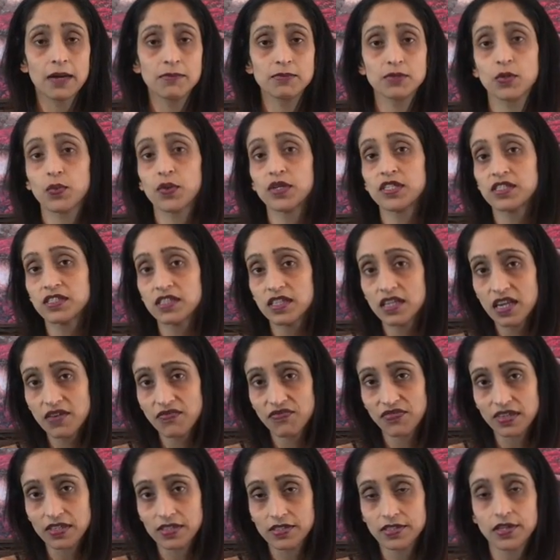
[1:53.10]
So what's the
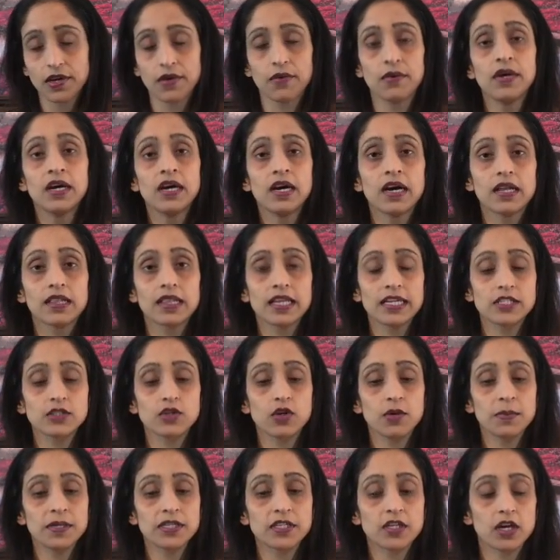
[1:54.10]
difference? So let's
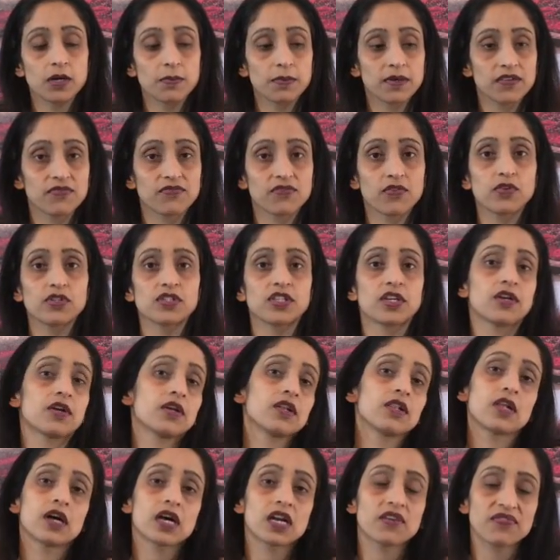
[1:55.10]
go and talk about, of course, there are
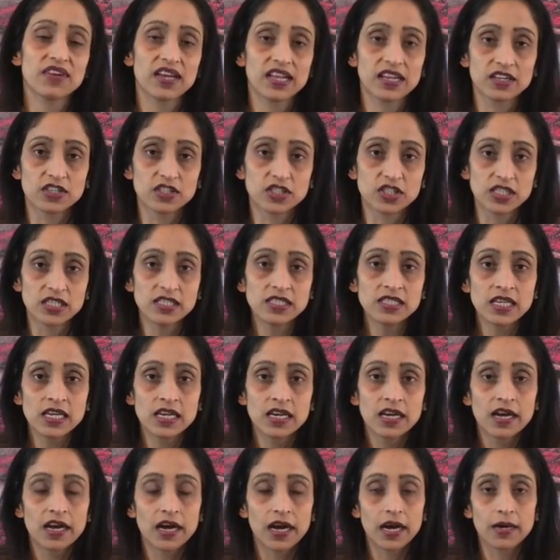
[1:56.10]
a lot of allergies
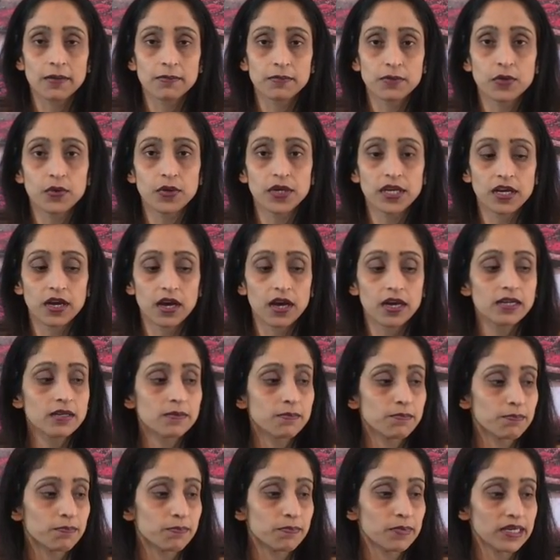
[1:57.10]
going
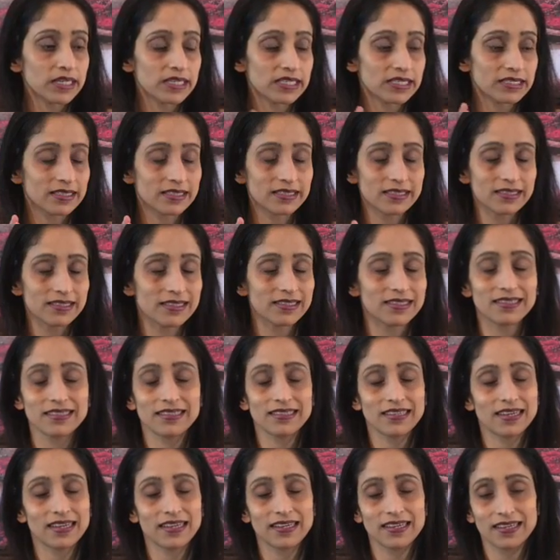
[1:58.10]
on, but
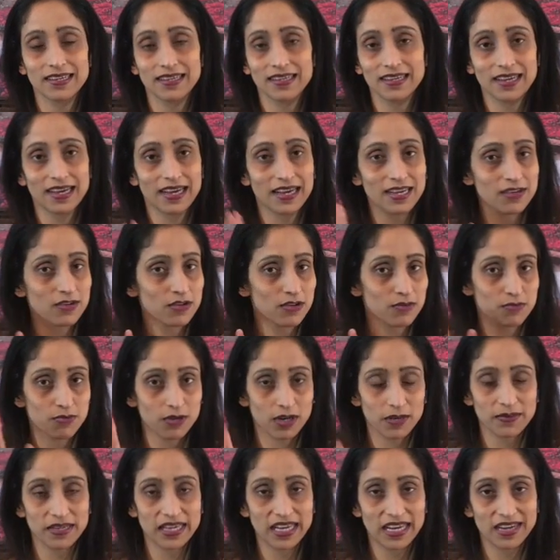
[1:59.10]
I could
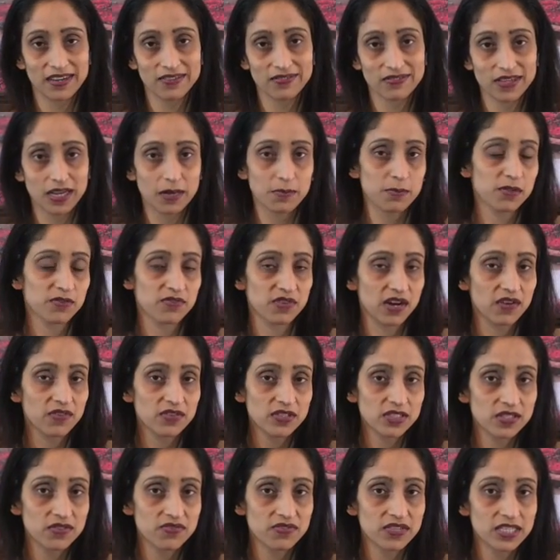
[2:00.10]
probably have a couple of
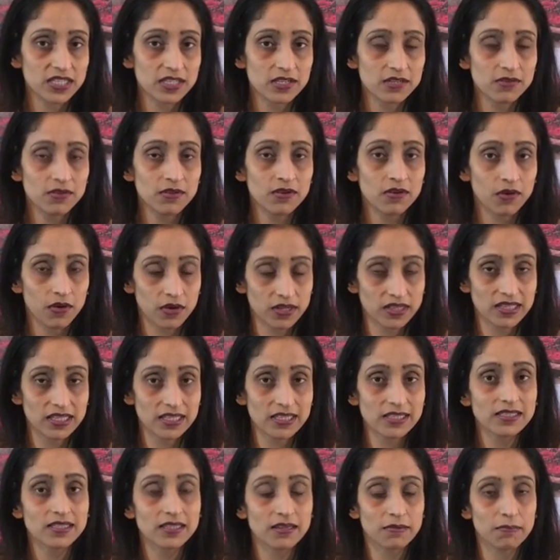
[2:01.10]
hours of video on
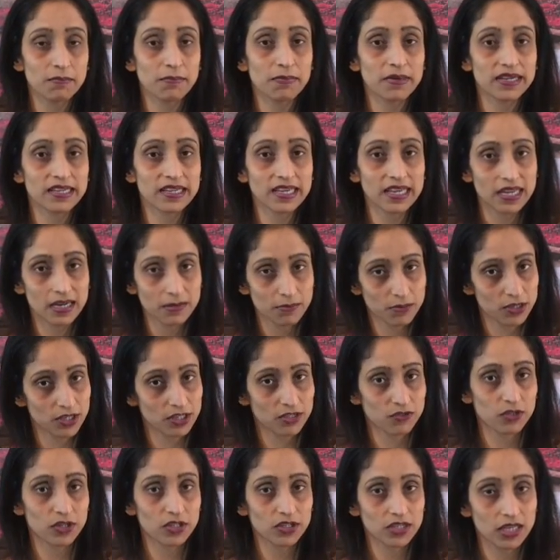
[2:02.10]
this, but again, I'm going
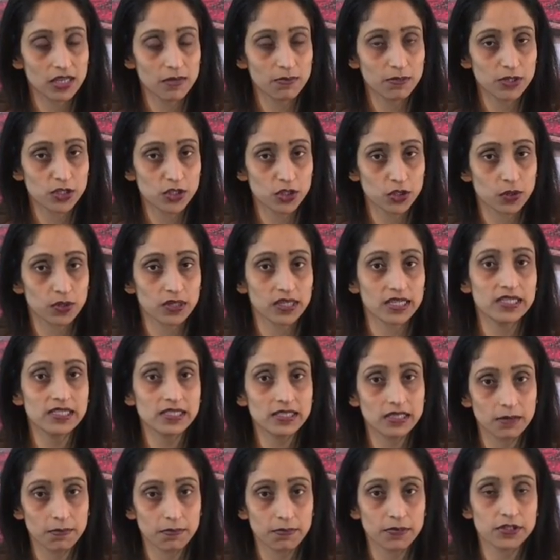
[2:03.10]
to try to keep it short and
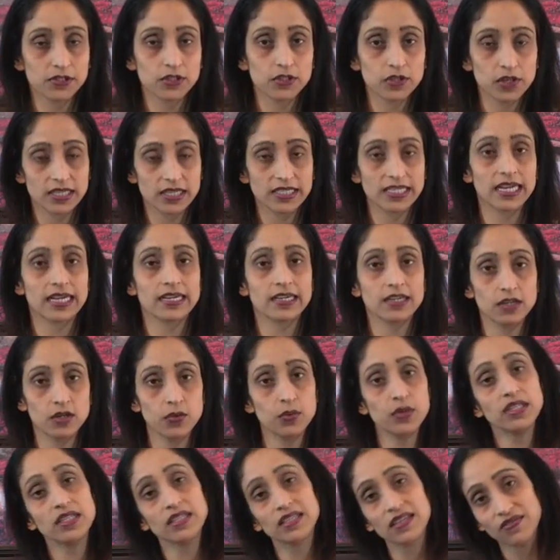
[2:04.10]
simple exactly know
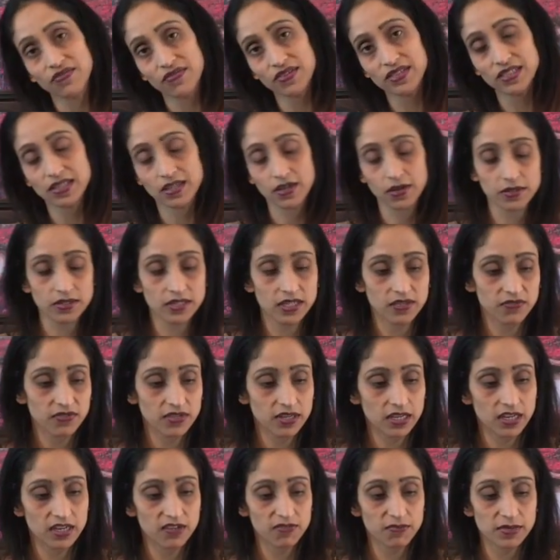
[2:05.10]
what the difference in all the
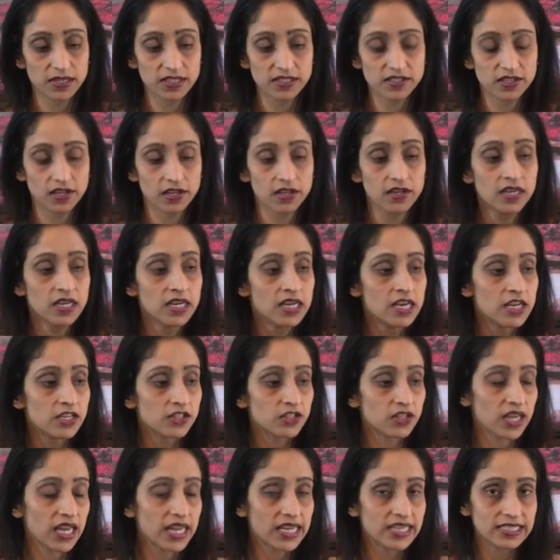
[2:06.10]
different kind of milks are.
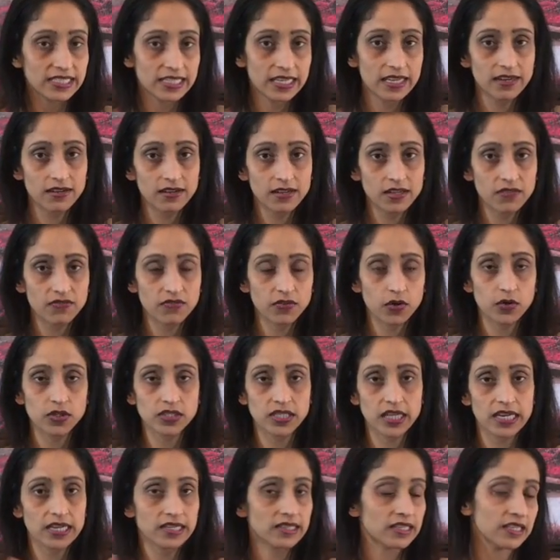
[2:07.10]
So again, dairy, of course,
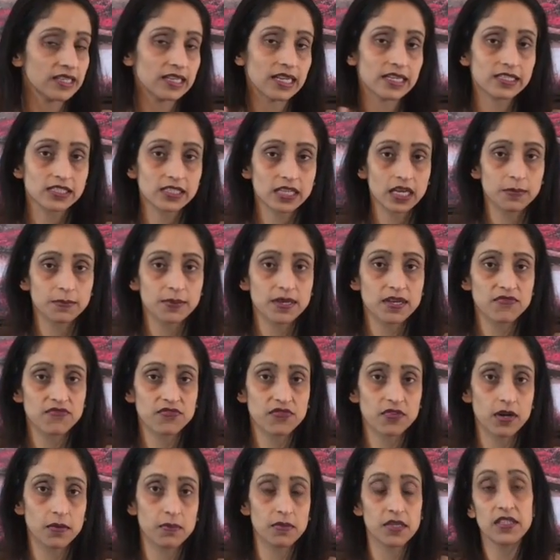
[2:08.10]
anything that's coming
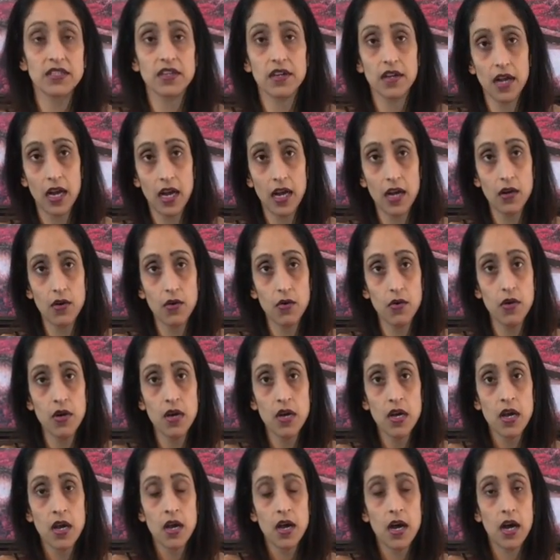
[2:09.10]
from either cow,
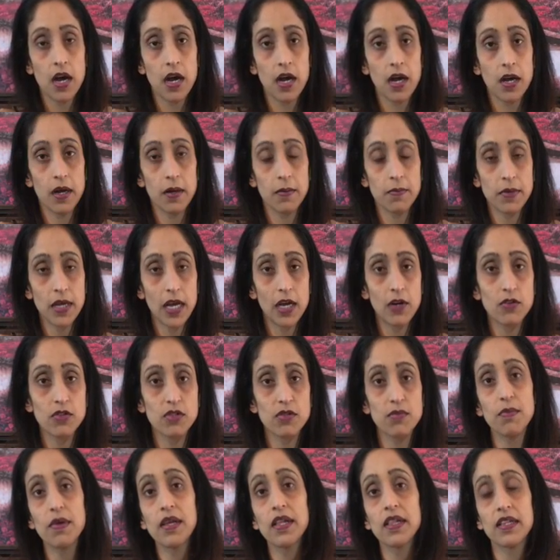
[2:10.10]

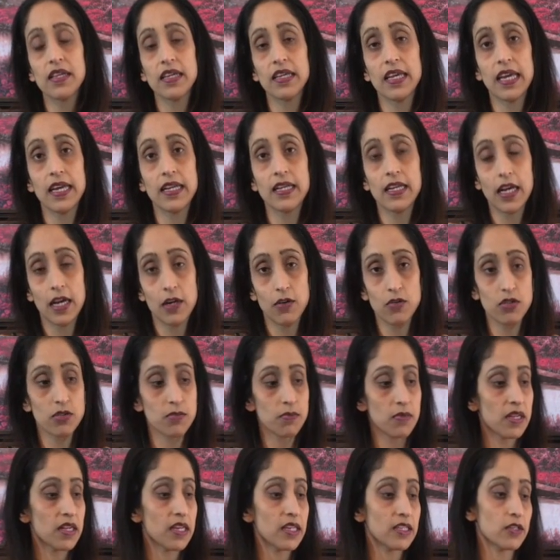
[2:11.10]
cow's milk. Again, cow's
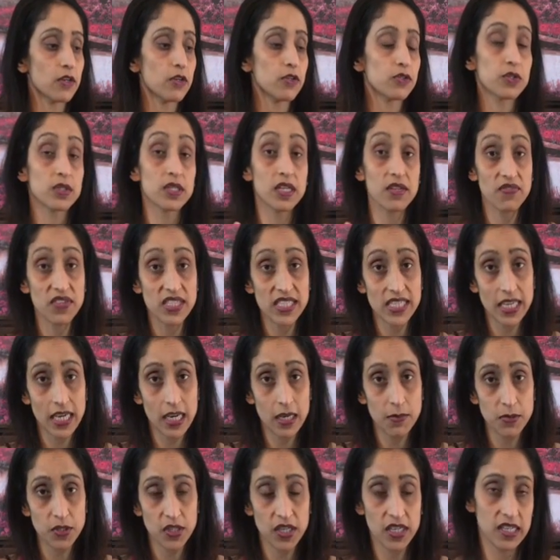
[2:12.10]
milk is also different
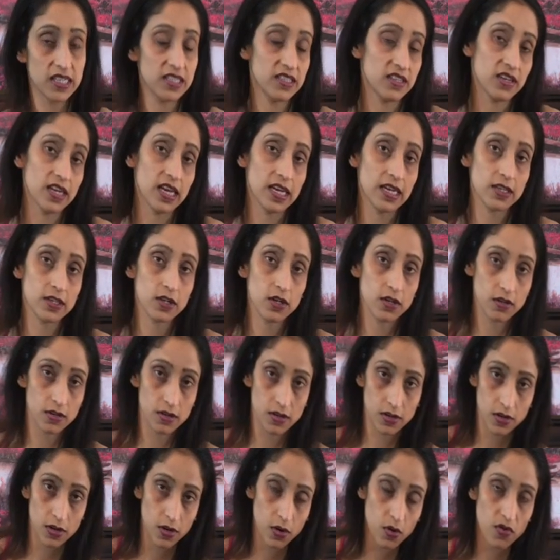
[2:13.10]
types. You can either get
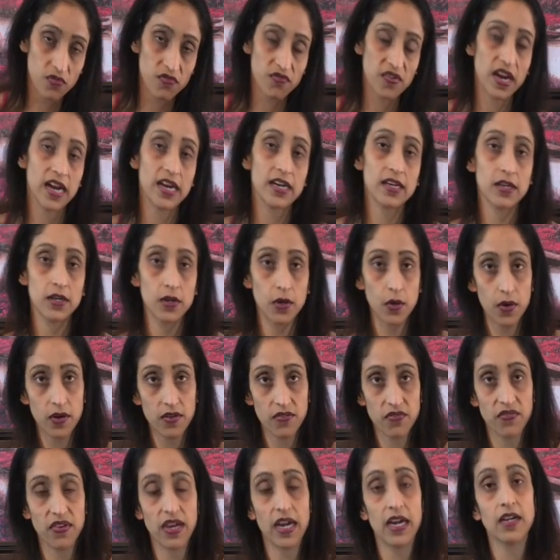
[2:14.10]
low-fat,
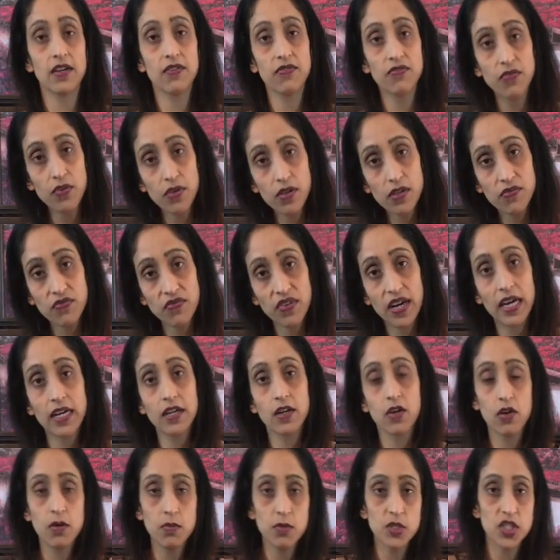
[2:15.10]
non-fat,
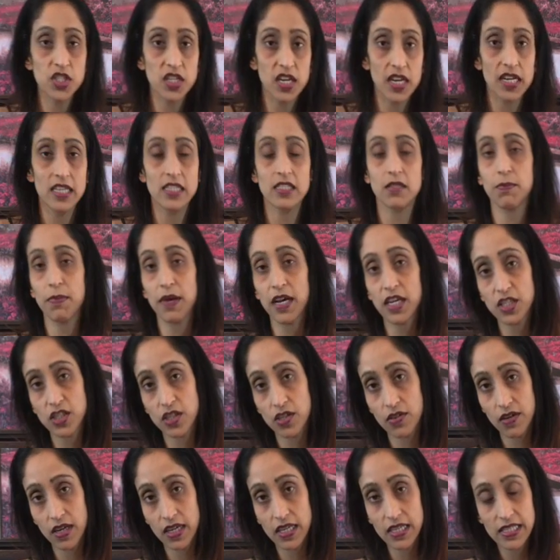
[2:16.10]
full-fat, homogenized,
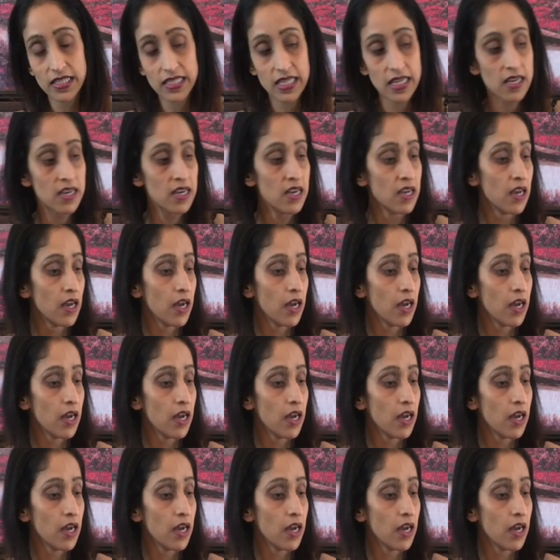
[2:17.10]
pasteurized.